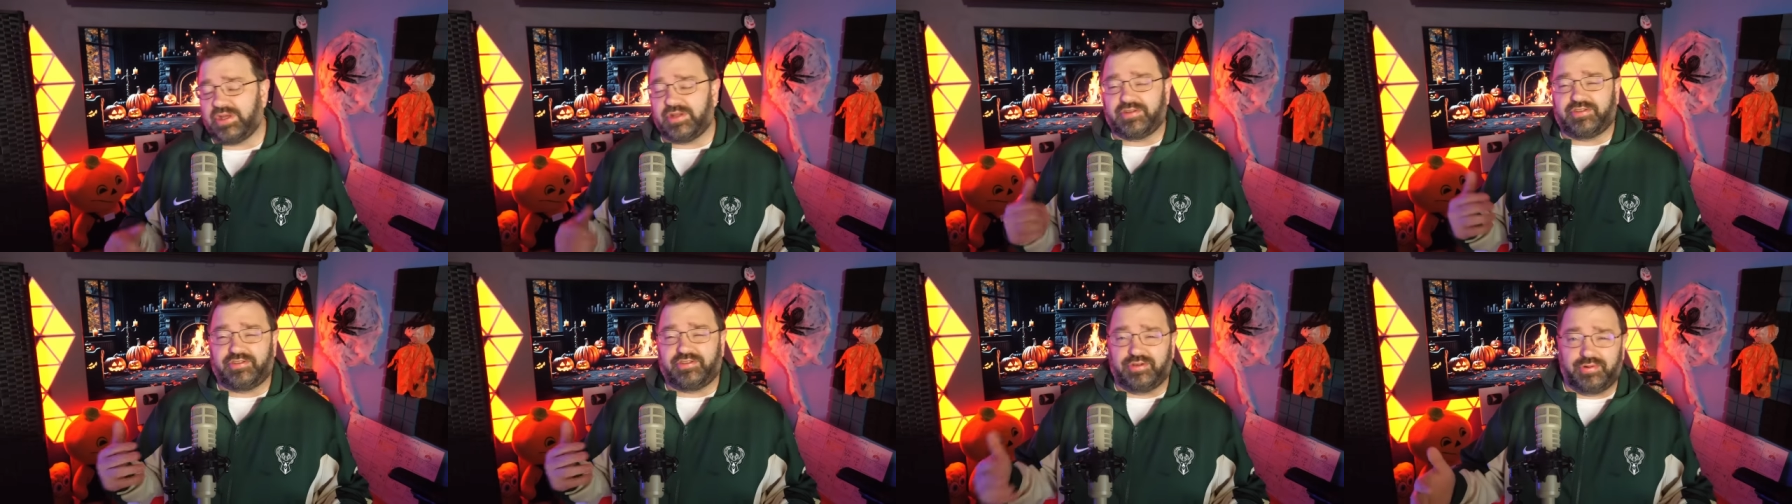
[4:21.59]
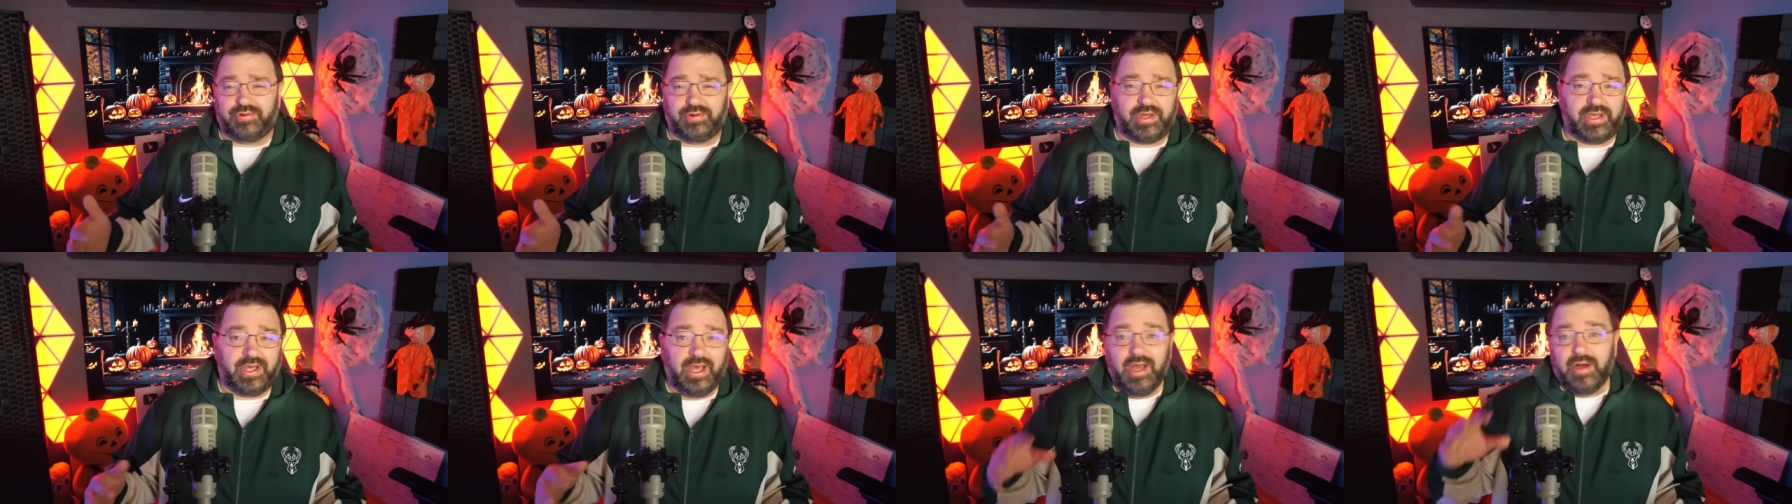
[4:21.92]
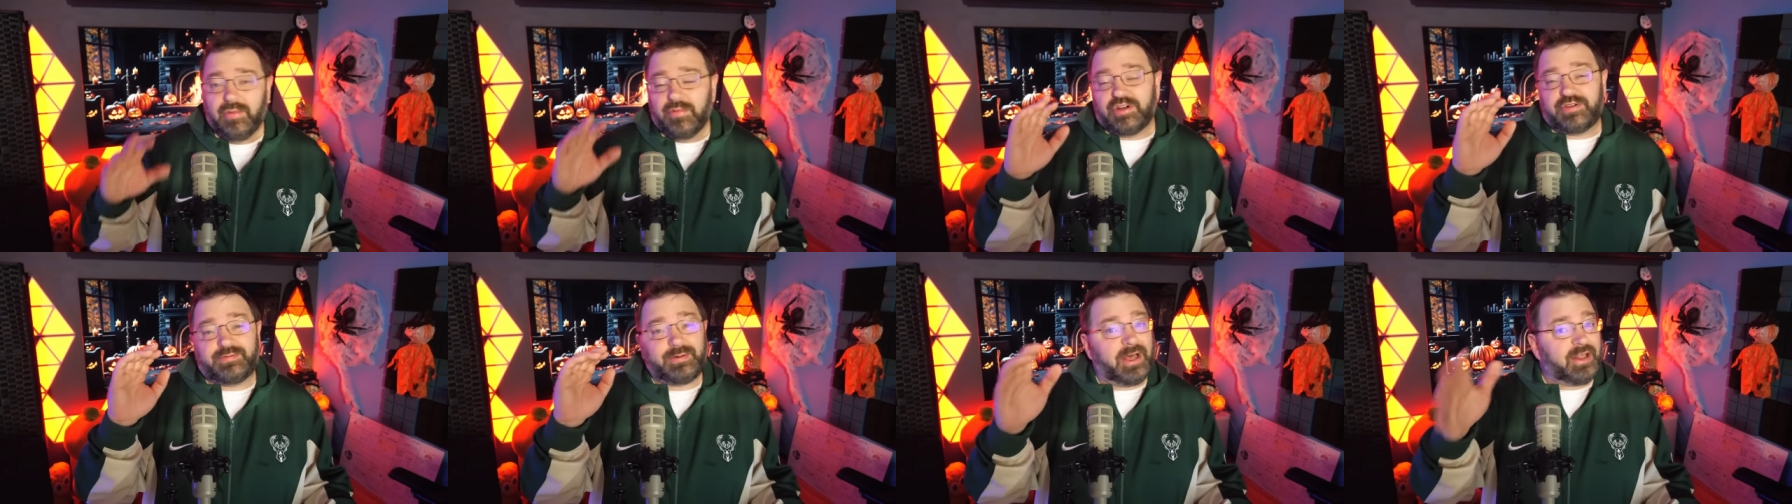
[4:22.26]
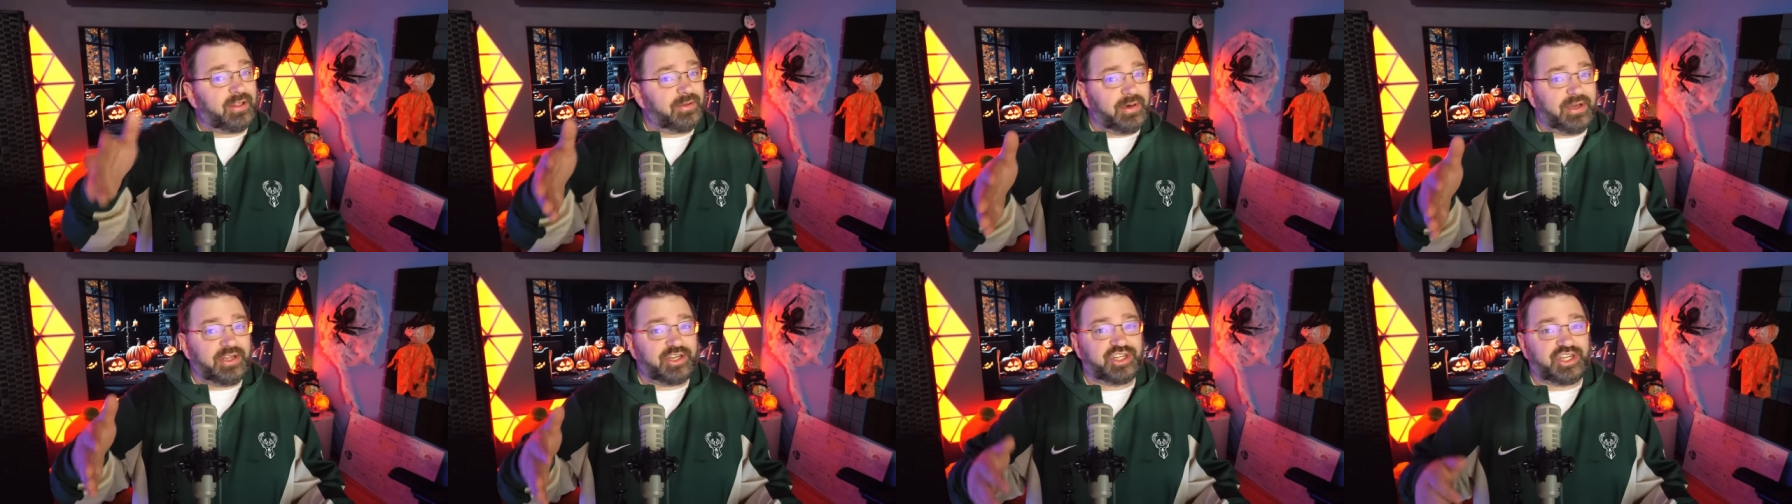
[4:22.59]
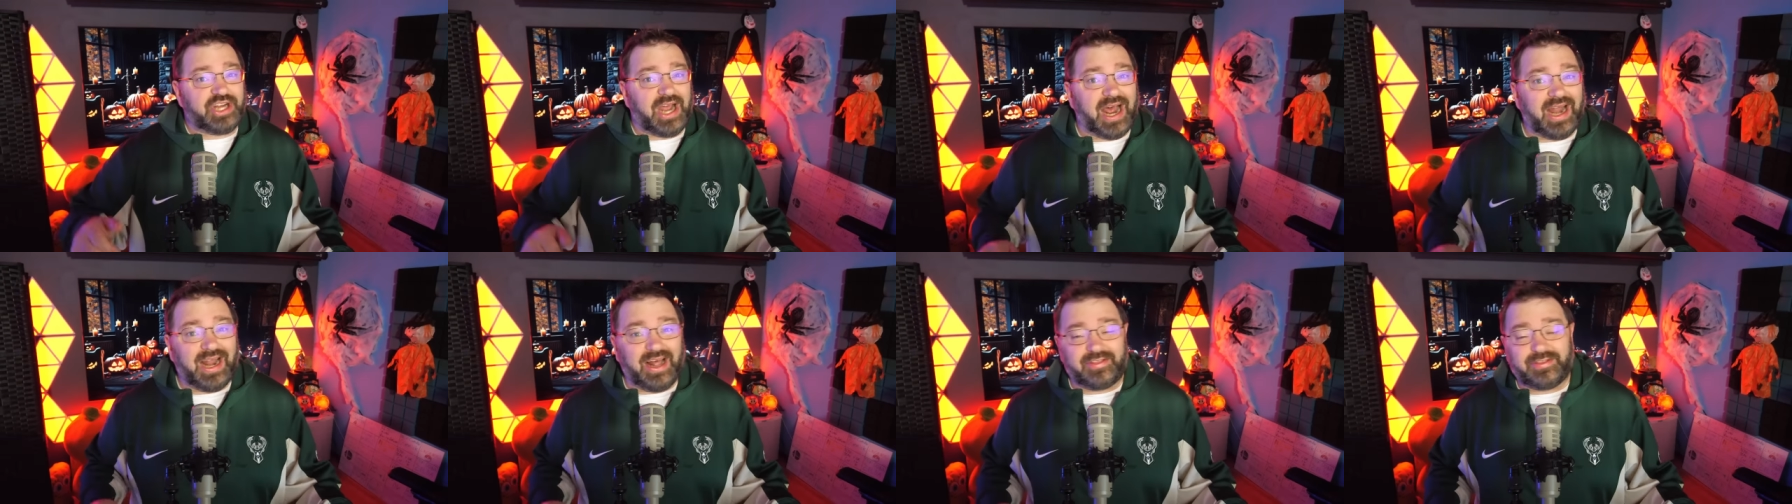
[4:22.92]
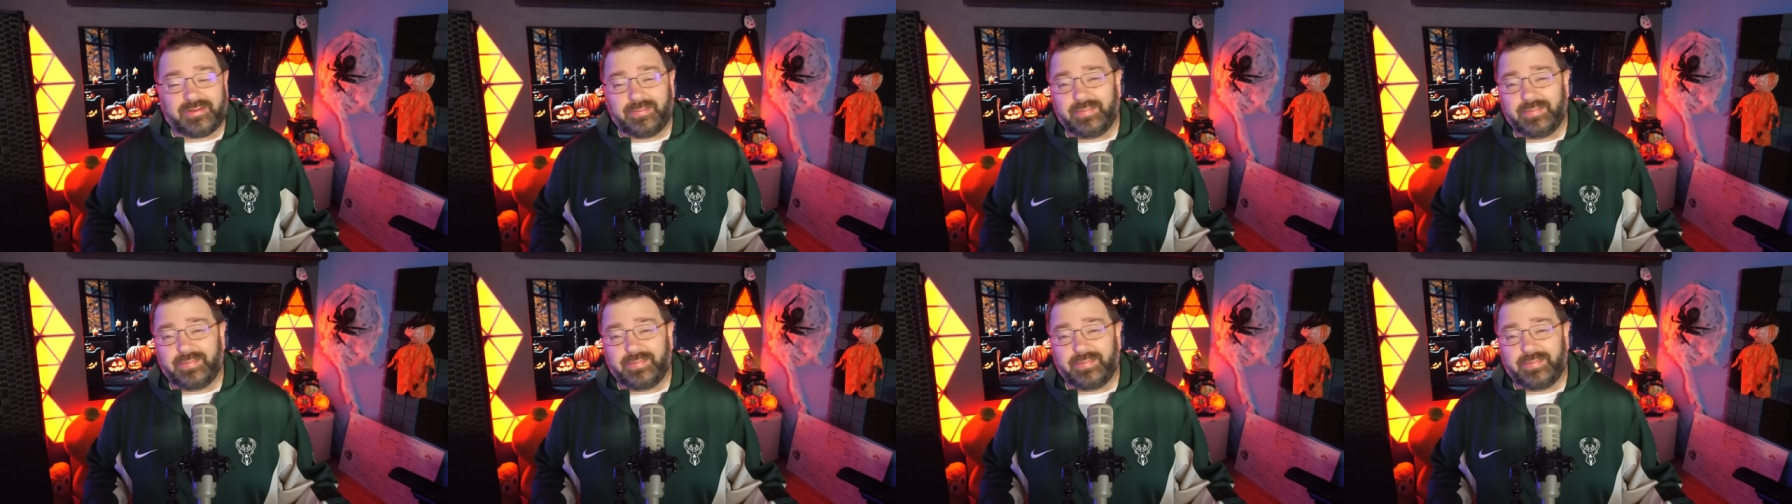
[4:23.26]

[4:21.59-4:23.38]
and Tooie, which, by the way, shout out to